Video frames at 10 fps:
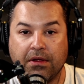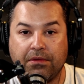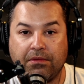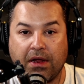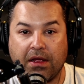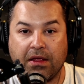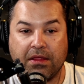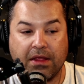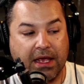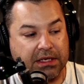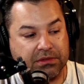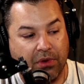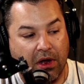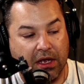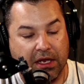right? The kid's
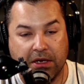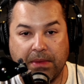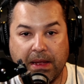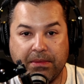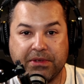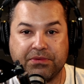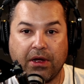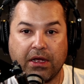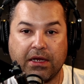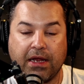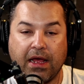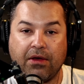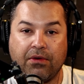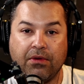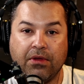walking, your baby's walking
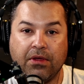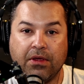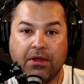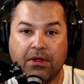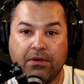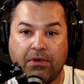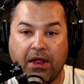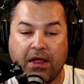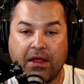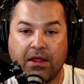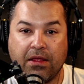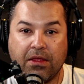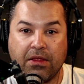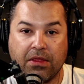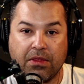now, right?
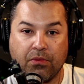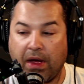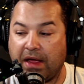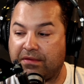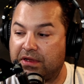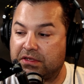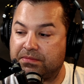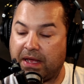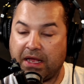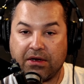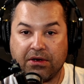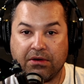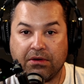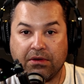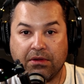The wife looks
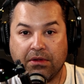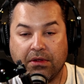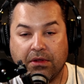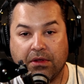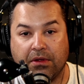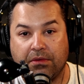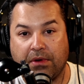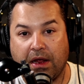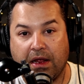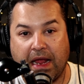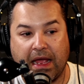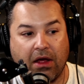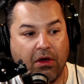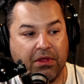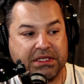better, right? Like
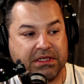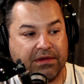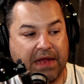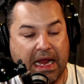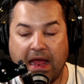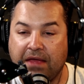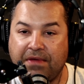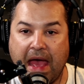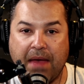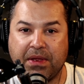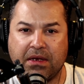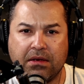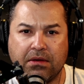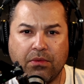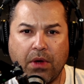all this stuff. Life happened
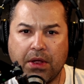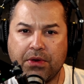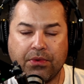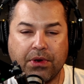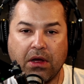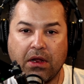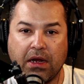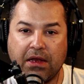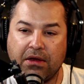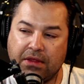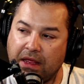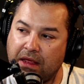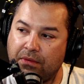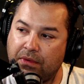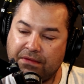while you were gone, and you're
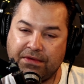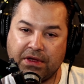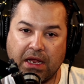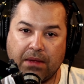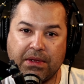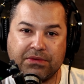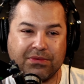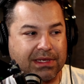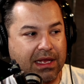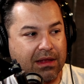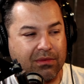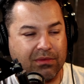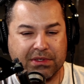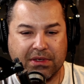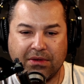thinking, what the fuck did I miss? What
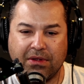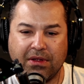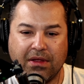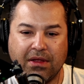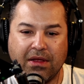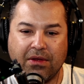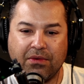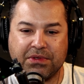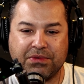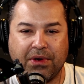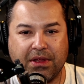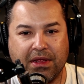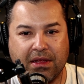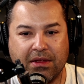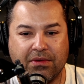was was it worth
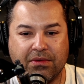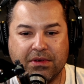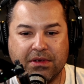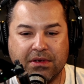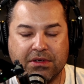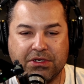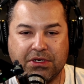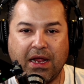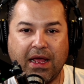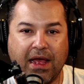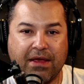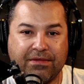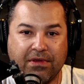it? Should I have?